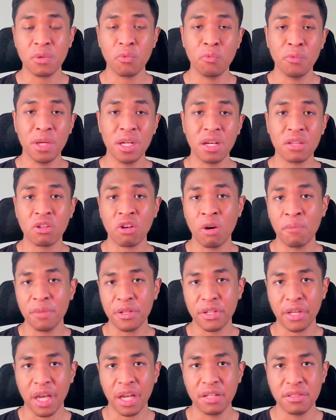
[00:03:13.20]
without
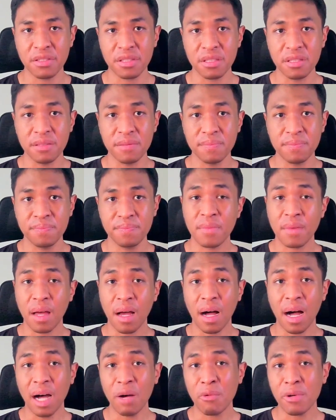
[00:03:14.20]
complication.
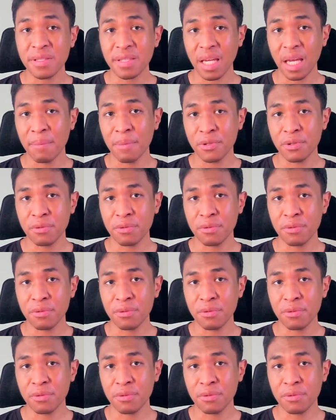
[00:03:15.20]
I was able to